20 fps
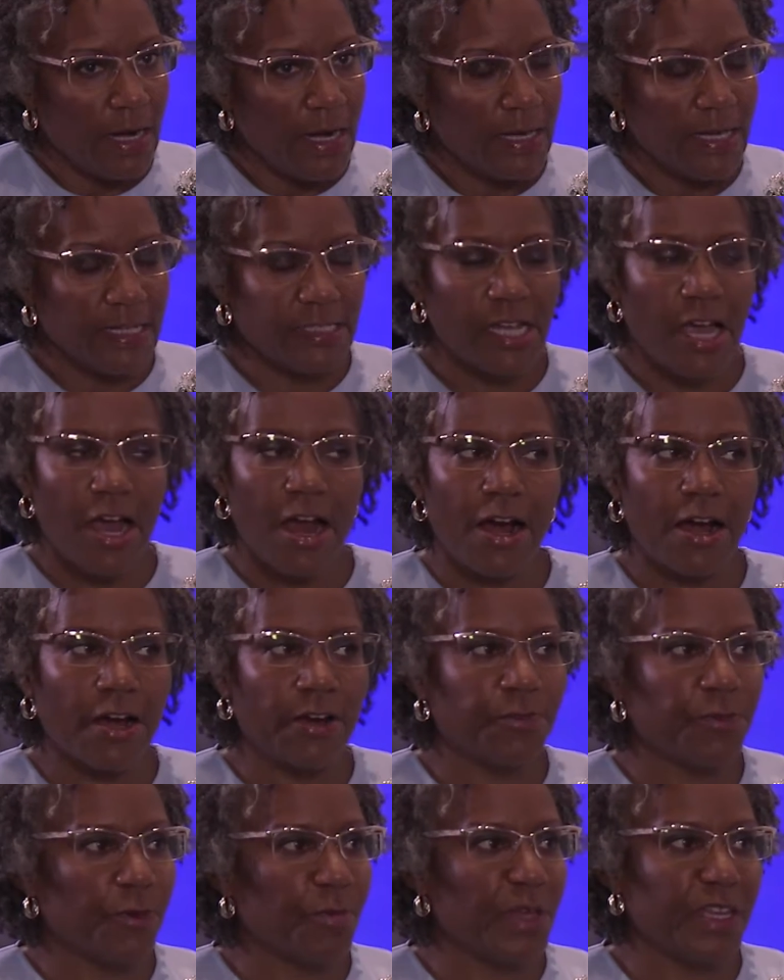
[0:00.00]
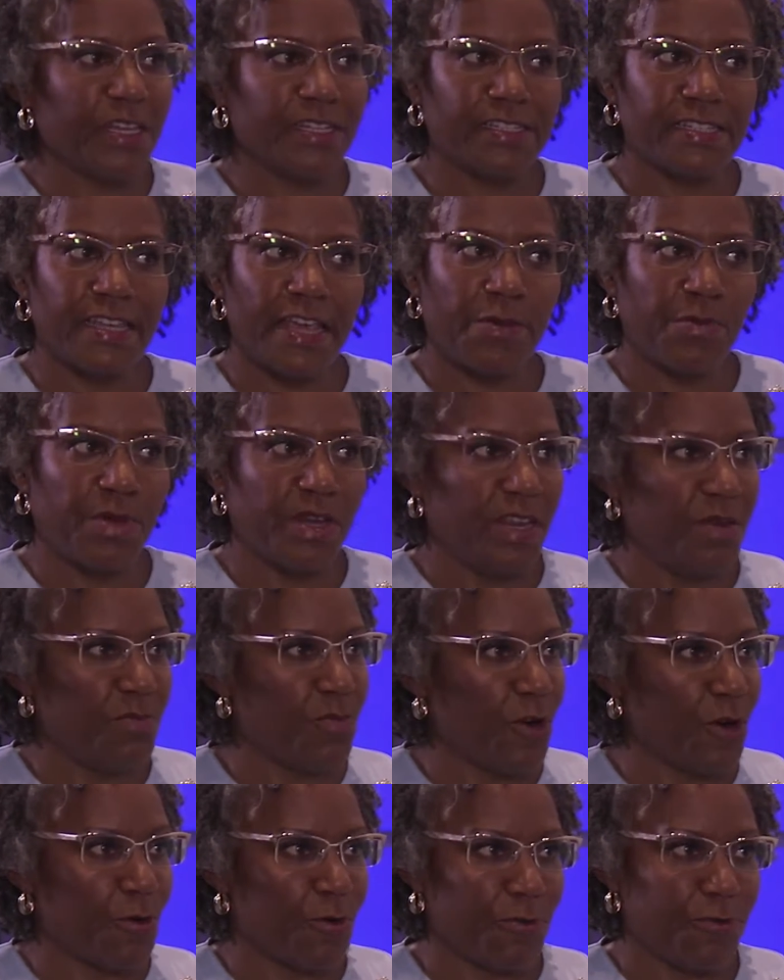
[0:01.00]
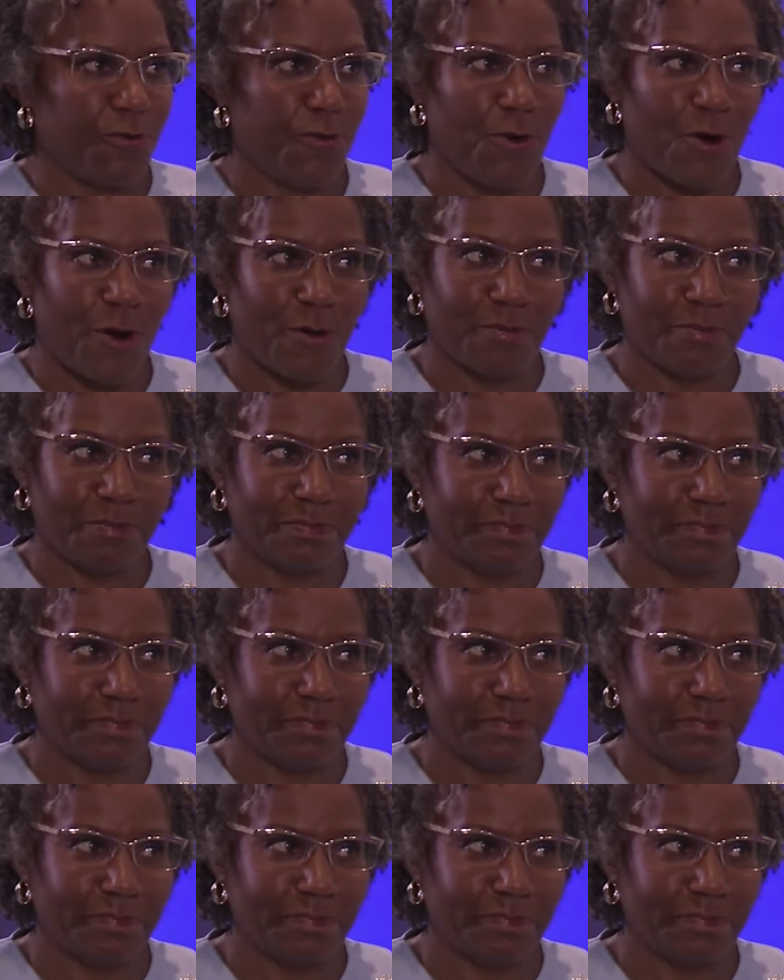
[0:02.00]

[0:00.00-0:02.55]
It's hard for me to say we need more reform.